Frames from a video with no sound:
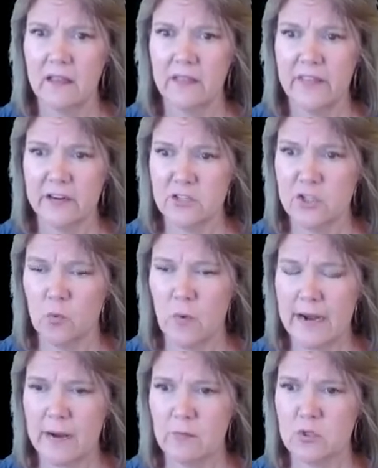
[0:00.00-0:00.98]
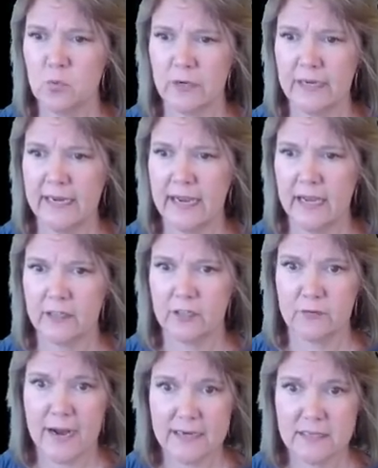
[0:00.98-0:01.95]
there's the one I was working on,
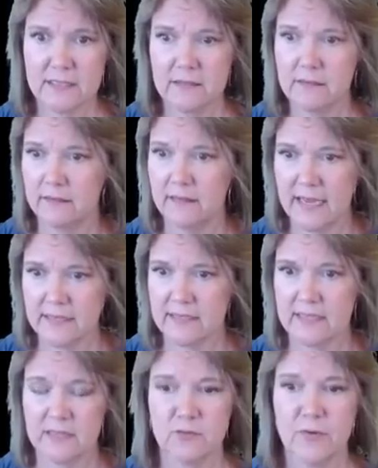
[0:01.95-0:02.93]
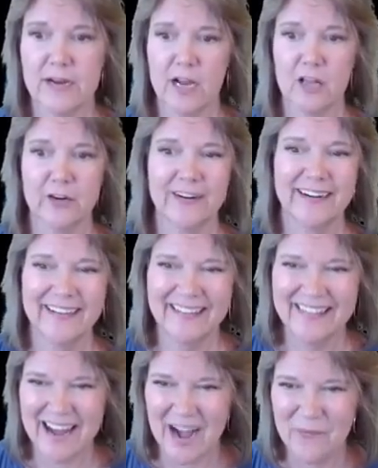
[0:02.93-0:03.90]
correct? Yes, that's the right color
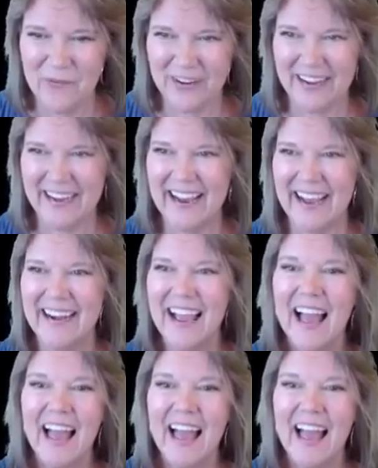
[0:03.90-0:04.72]
that I'm working on.